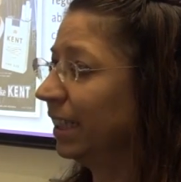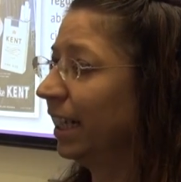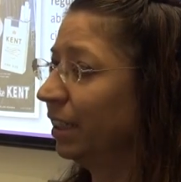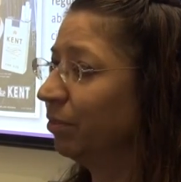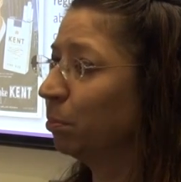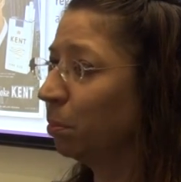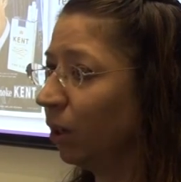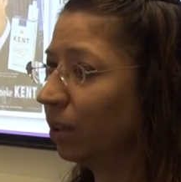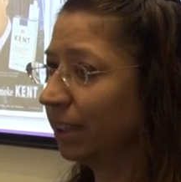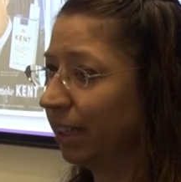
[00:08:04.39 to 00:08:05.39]
again, if you
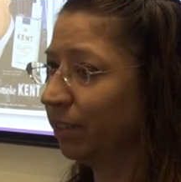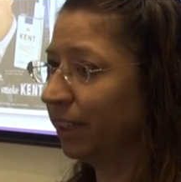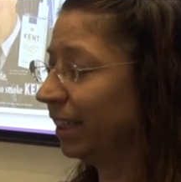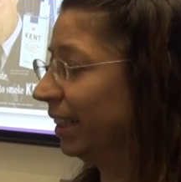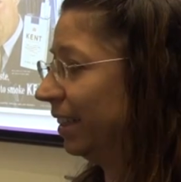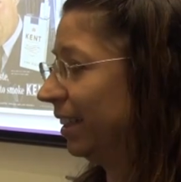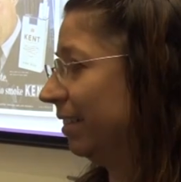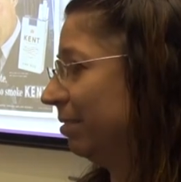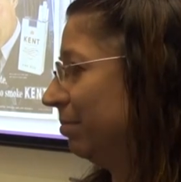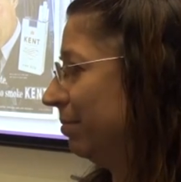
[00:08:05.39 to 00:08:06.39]
blocked everything,
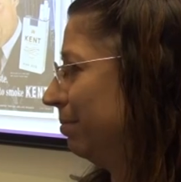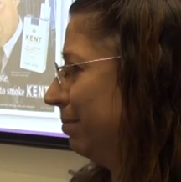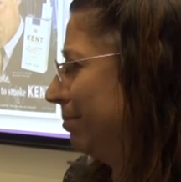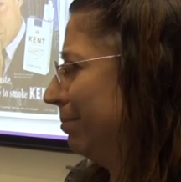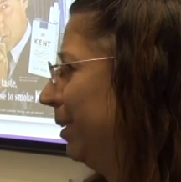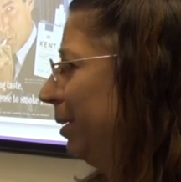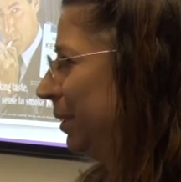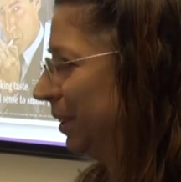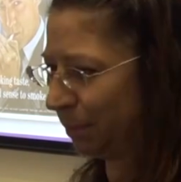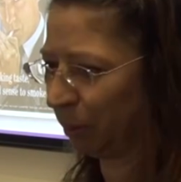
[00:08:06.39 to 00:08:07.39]
then why
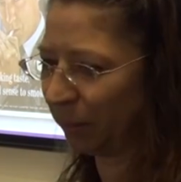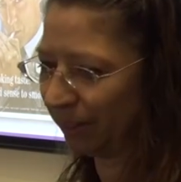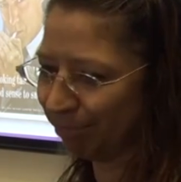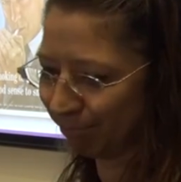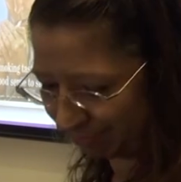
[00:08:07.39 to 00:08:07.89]
would you smoke it?